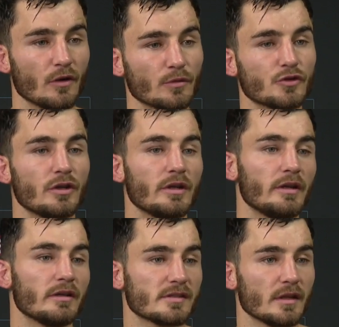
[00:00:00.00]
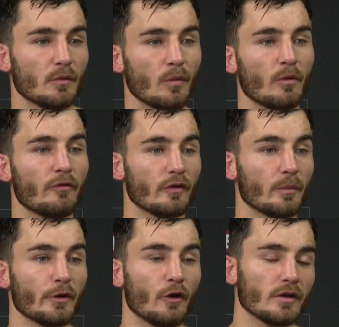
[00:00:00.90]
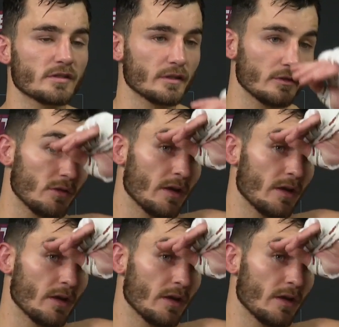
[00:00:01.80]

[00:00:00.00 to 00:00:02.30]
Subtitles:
opportunity to slip up or for a banana skin.